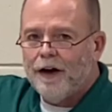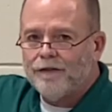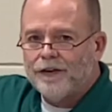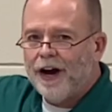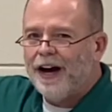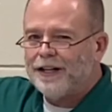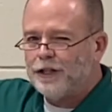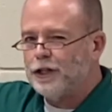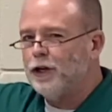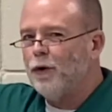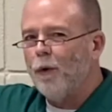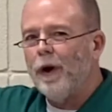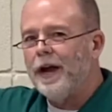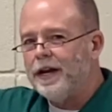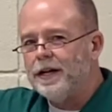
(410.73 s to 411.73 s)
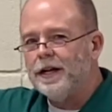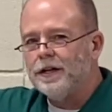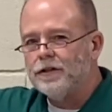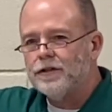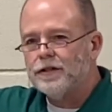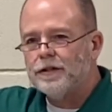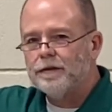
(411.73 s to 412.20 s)
of God's
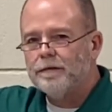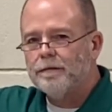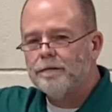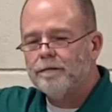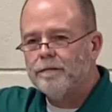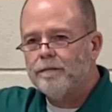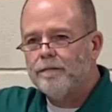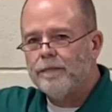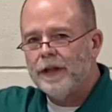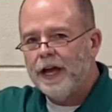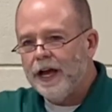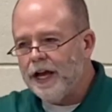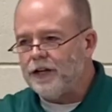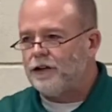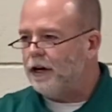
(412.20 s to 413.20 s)
greatness. He's